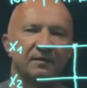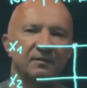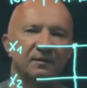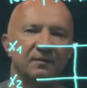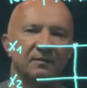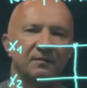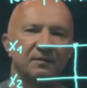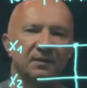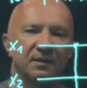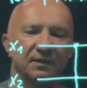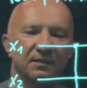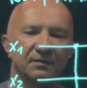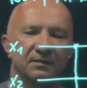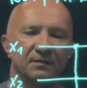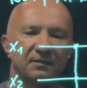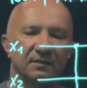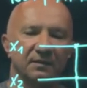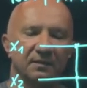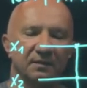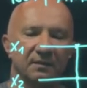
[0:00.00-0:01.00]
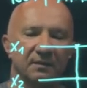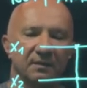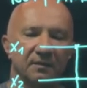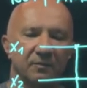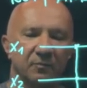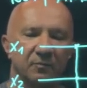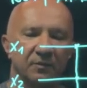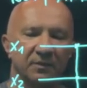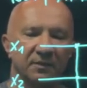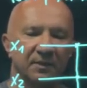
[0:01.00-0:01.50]
third
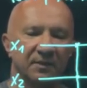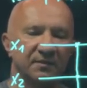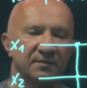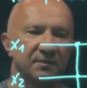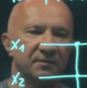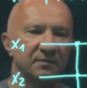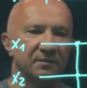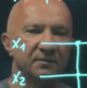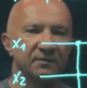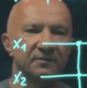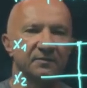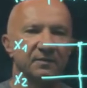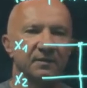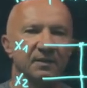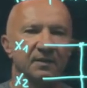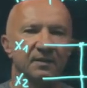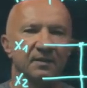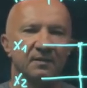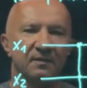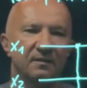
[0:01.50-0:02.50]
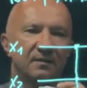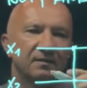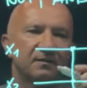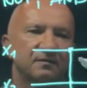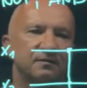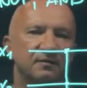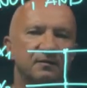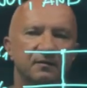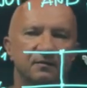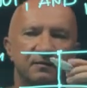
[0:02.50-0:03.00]
bit as it is.
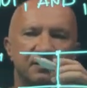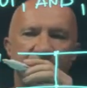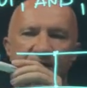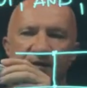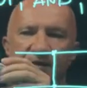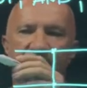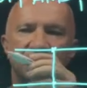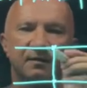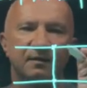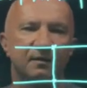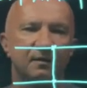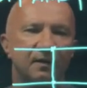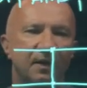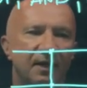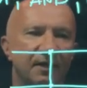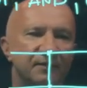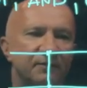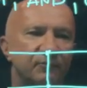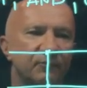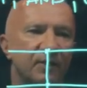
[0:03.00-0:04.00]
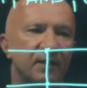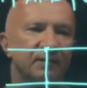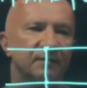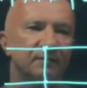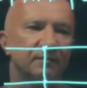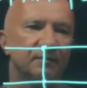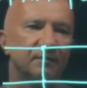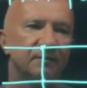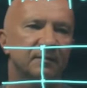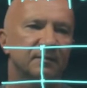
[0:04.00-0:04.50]
So the
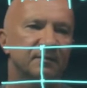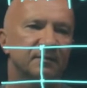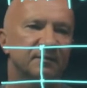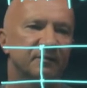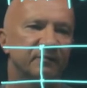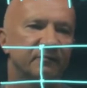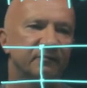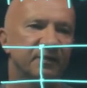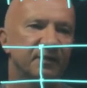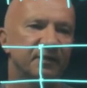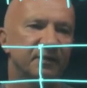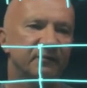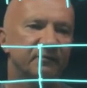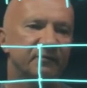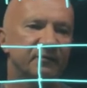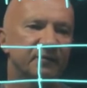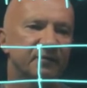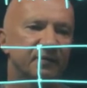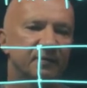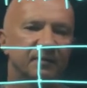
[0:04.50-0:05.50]
x1 survives,